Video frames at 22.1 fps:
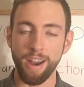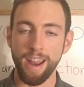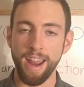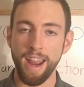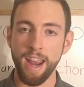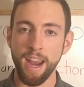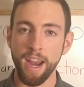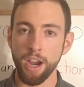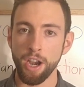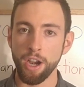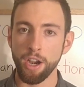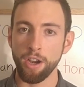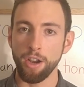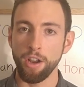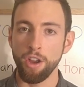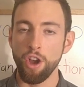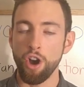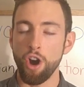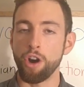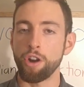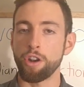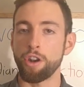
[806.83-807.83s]
air,
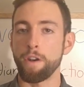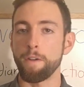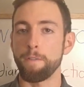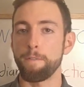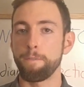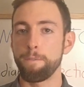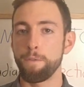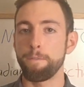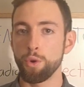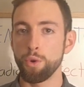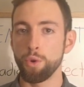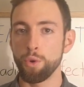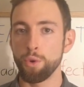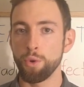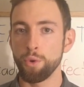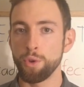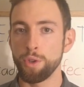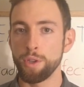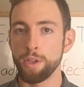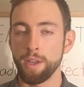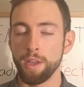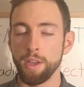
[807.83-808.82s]
on our
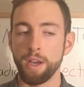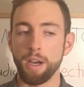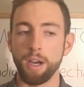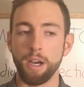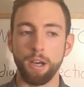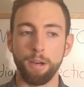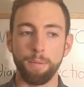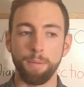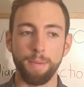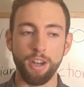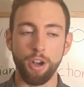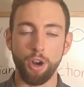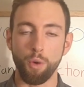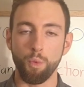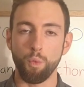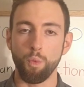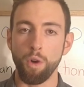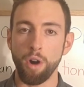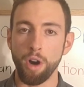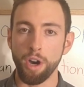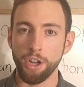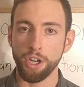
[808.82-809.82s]
food, in our
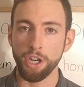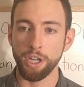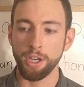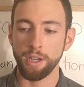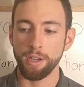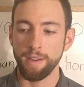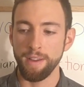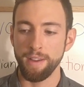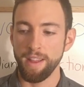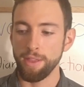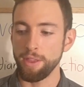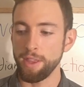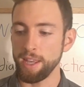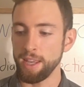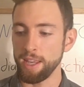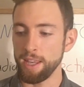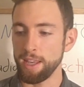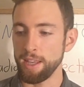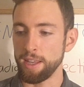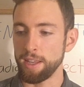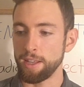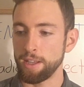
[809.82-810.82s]
water,
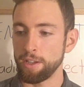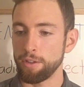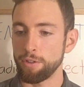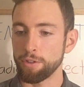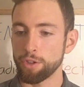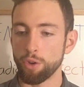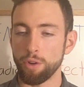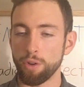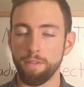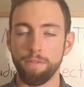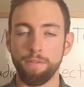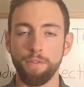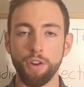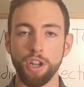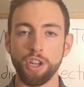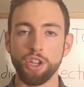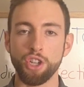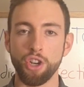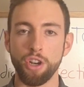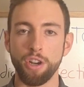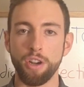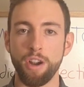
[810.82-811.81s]
the sort of
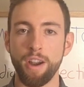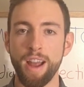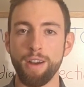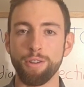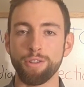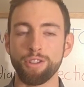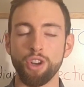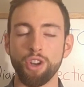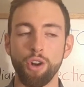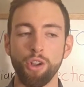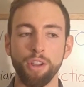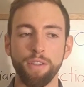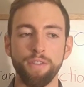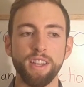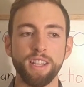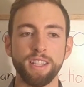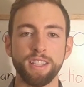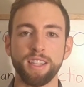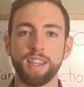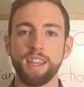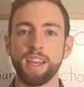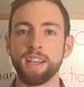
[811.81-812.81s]
furniture in our house, all of
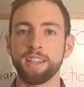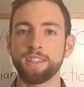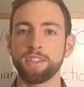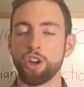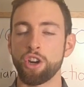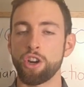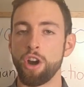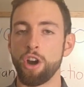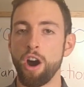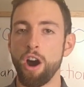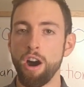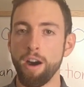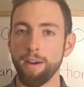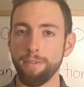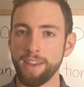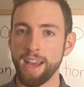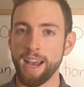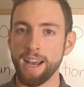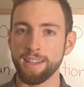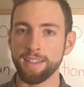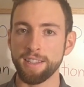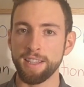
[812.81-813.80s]
these things are
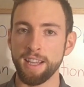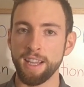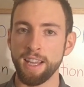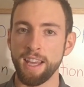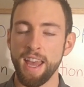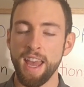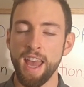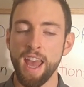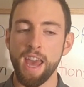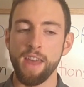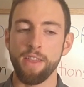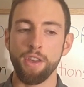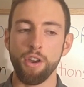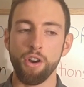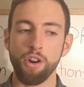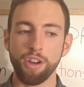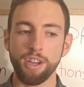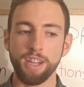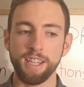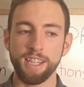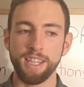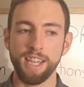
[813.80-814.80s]
off-gassing, and they
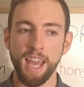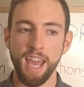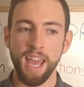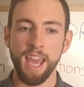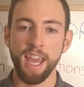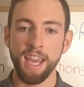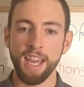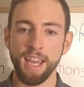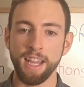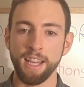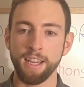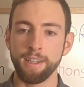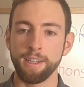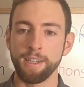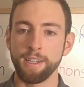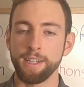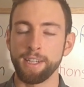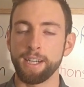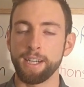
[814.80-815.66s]
all contain